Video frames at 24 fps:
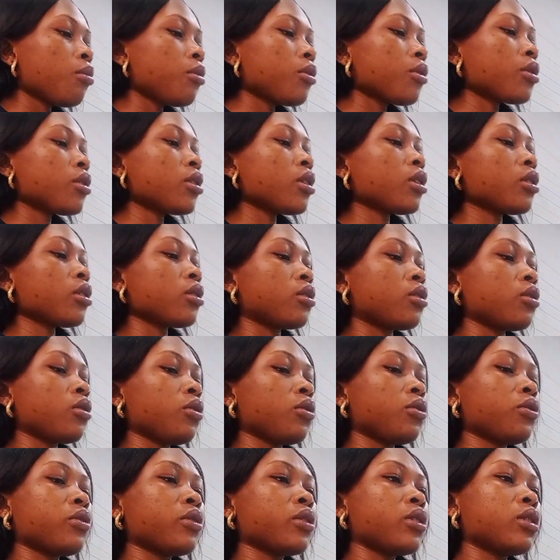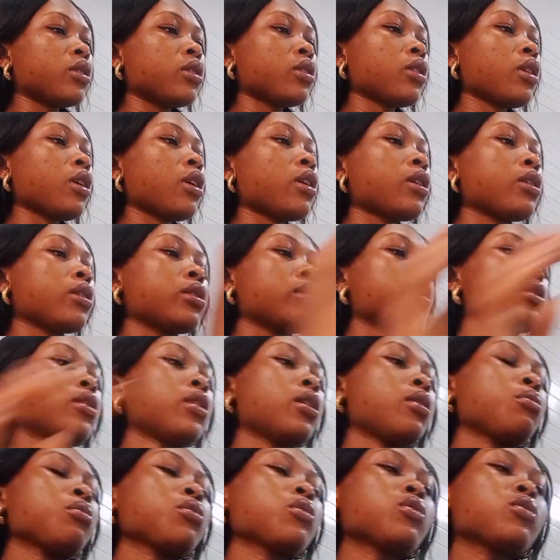already in the office and
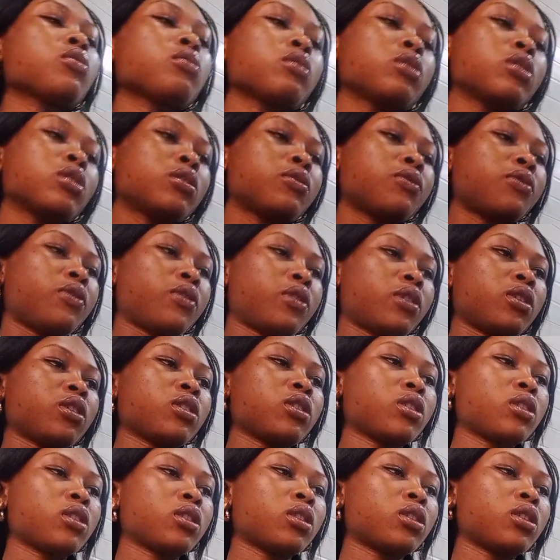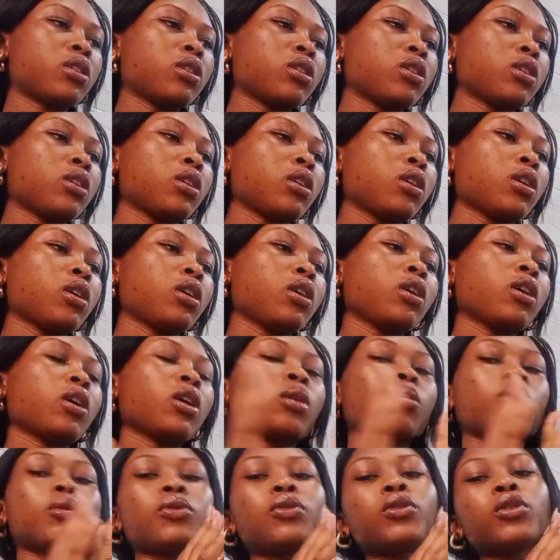I want to eat first
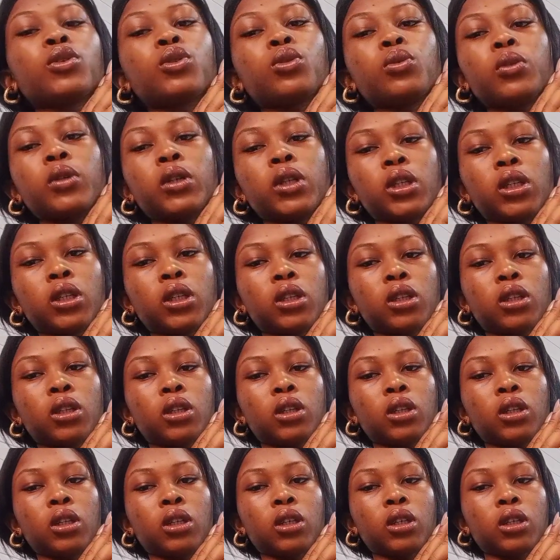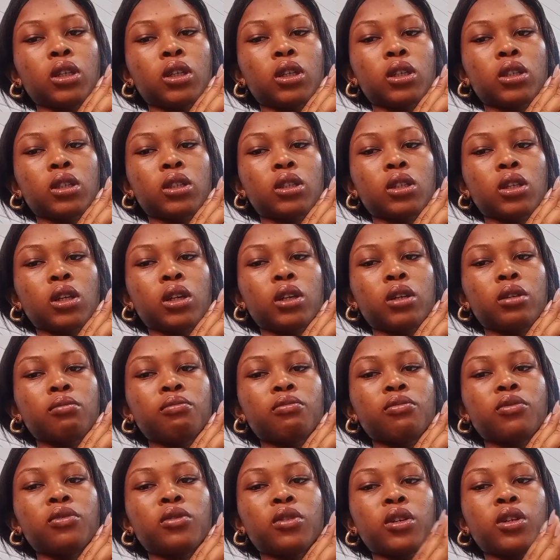before doing anything because
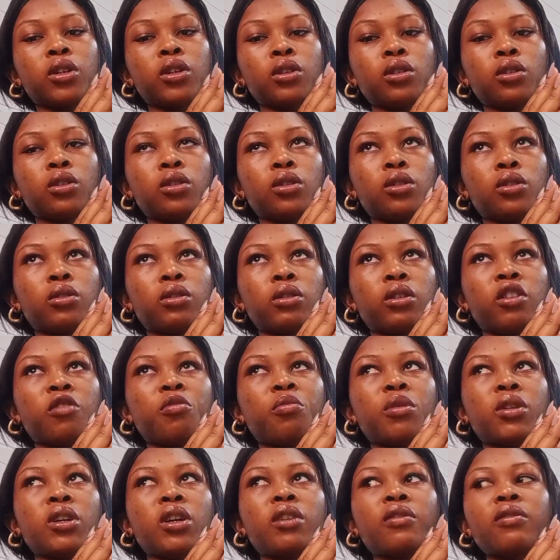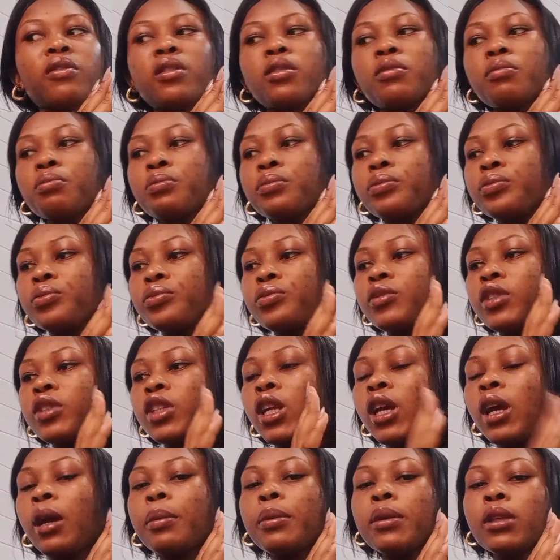I'm very hungry. I've been having
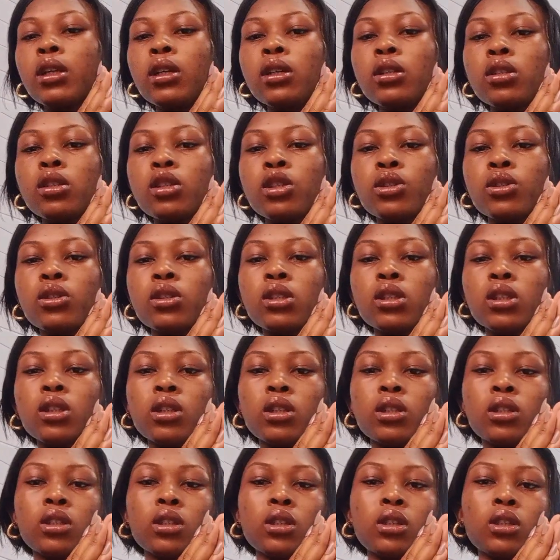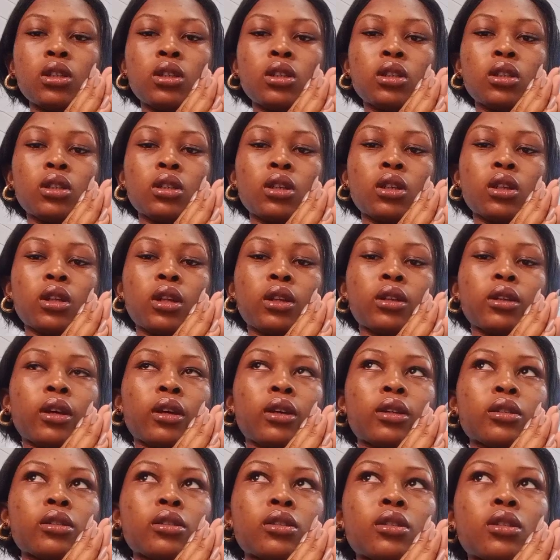appetite issues lately. I
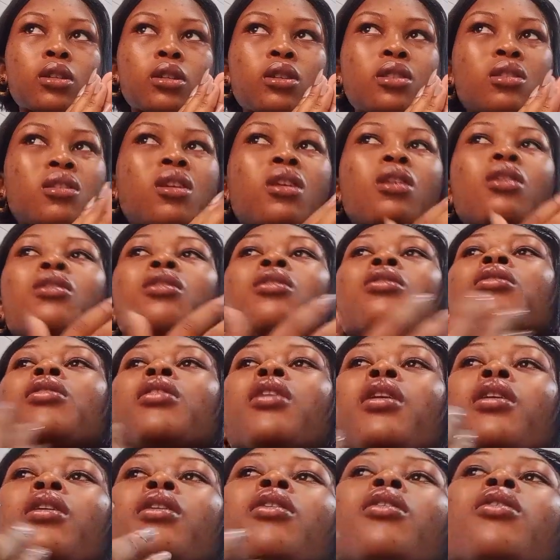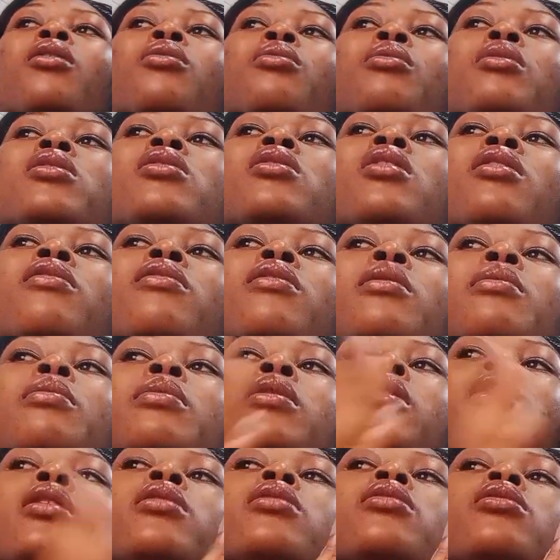can state, okay, I always have
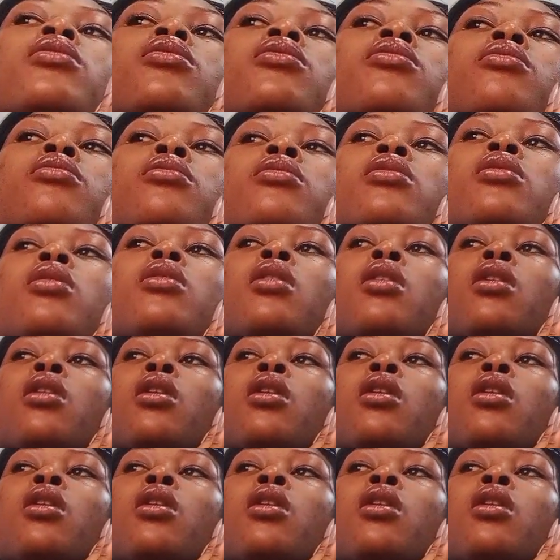appetite issues,